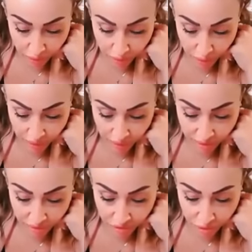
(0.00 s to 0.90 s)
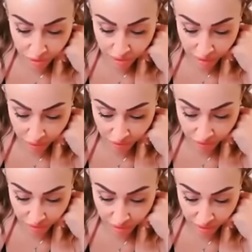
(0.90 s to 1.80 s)
due and owing is
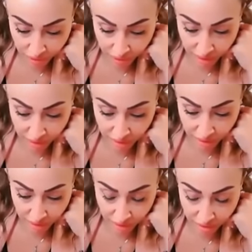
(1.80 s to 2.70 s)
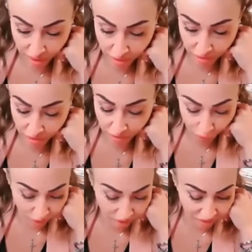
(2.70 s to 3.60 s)

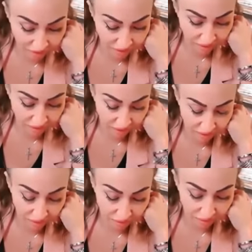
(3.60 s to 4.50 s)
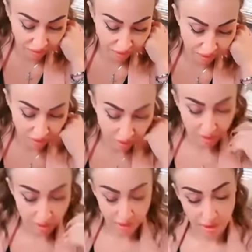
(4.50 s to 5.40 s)
$2,088.46.
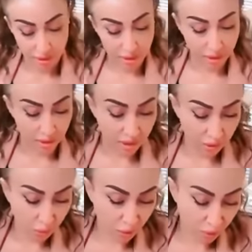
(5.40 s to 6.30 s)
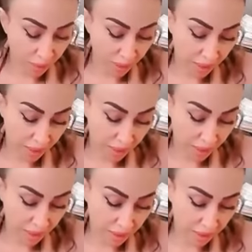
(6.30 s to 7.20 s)
He will
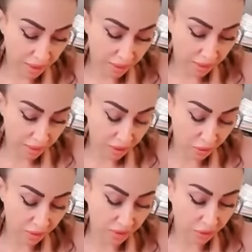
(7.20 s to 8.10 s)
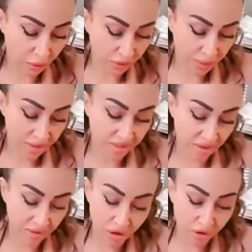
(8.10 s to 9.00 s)
pay he's going to pay
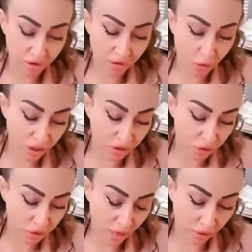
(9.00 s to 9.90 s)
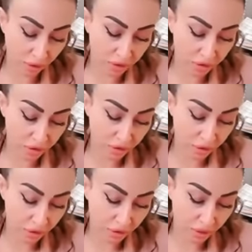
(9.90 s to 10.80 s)
$742
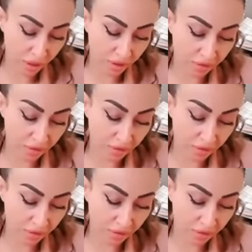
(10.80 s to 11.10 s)
on the